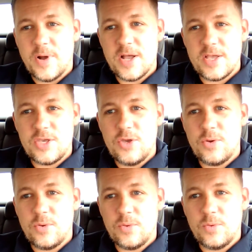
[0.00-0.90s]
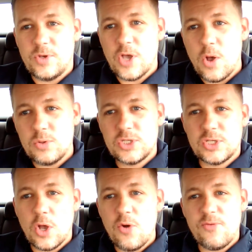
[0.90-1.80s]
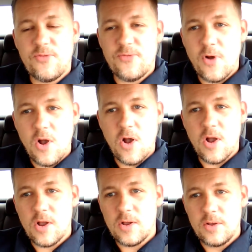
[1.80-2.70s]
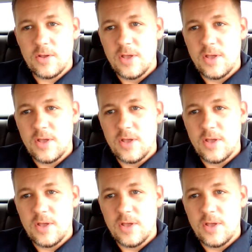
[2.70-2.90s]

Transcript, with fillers: but you go so far